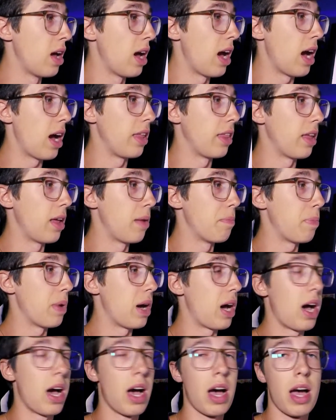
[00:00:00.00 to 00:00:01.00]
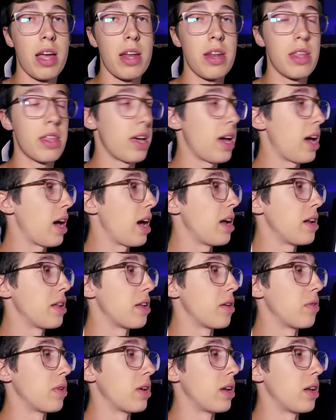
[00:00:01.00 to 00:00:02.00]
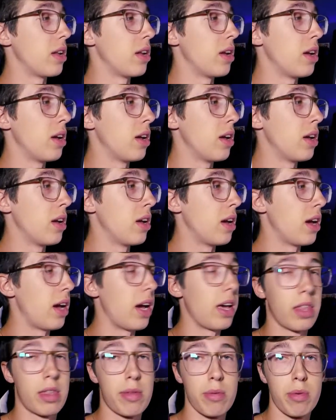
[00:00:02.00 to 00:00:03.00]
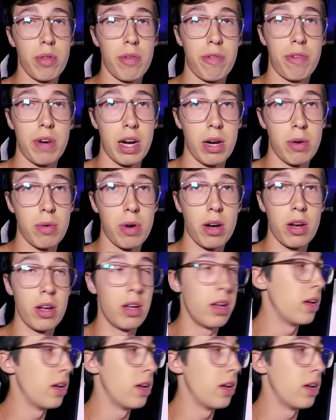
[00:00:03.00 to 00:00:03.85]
and then behind the head unit and through the firewall.